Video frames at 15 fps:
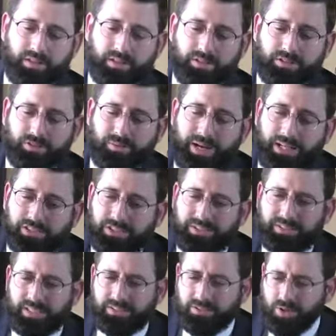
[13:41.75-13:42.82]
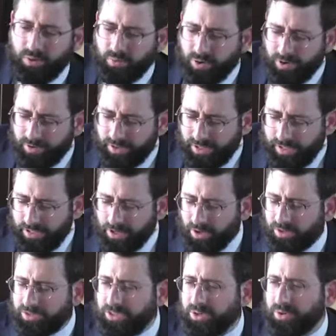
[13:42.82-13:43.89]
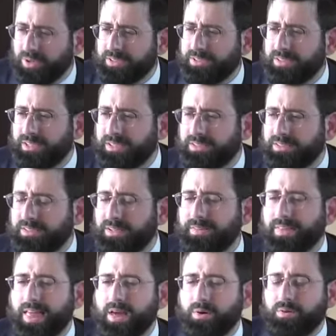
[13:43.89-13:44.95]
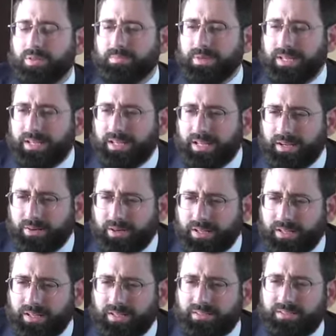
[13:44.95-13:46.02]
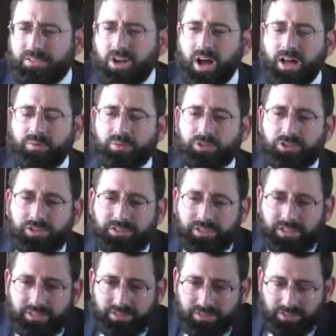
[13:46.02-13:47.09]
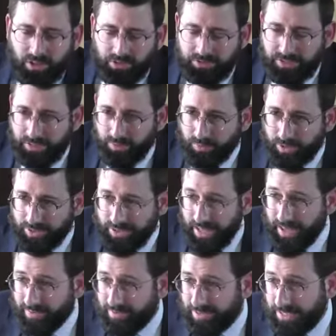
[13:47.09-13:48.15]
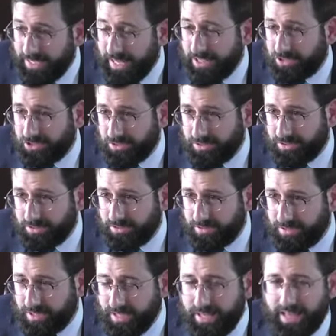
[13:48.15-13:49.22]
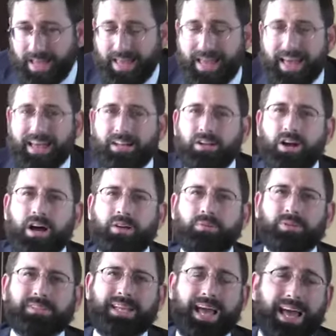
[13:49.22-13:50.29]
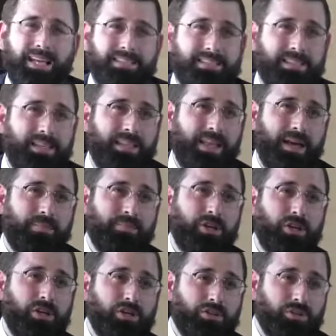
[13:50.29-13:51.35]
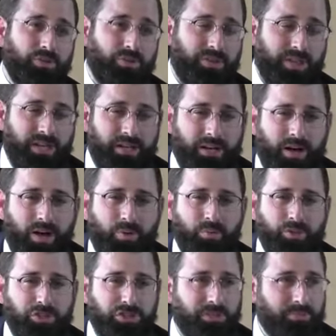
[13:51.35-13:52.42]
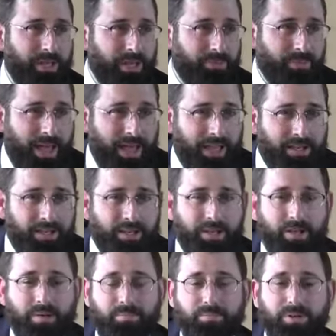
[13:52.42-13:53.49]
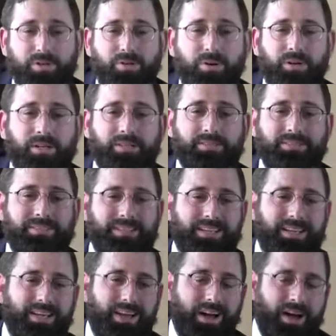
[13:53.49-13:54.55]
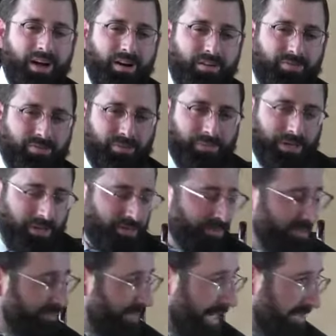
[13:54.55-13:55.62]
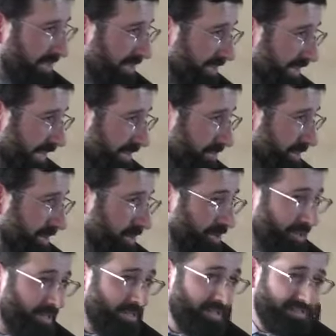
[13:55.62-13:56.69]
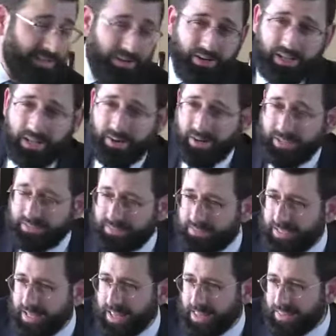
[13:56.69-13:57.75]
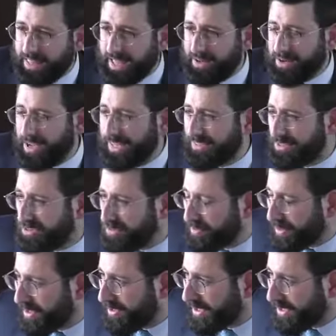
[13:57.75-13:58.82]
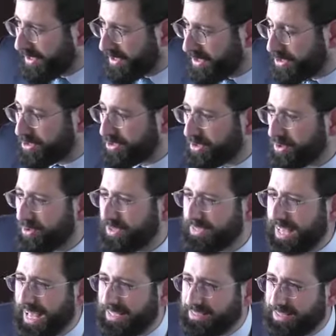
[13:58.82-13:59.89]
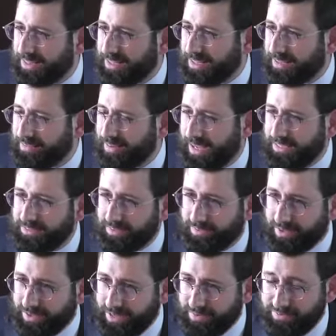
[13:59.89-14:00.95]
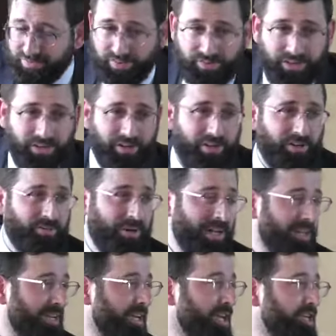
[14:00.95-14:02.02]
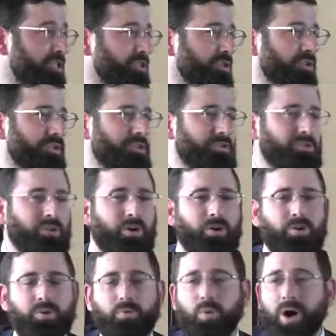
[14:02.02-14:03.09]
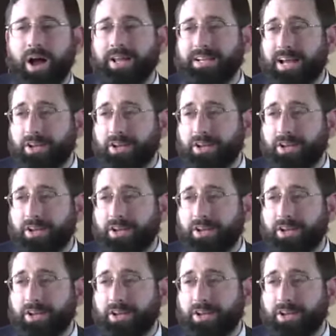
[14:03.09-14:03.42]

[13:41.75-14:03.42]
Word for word: So Rashi says, don't worry, hold your horses. The meaning here is God was just consulting with the heavenly angels. And God was asking them, do you think uh, we should make man? Because uh, from here, we, Rashi says, we learn derech eretz, that a superior should always ask the advice of their inferior, right? So so why? Now,